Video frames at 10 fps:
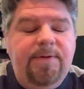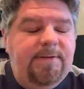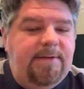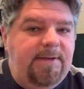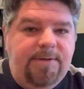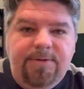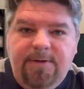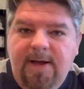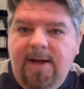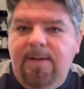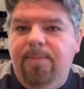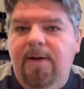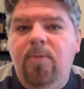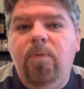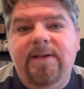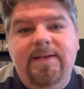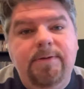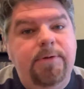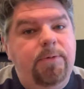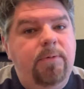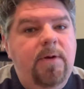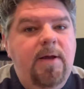the season or not, but we need to.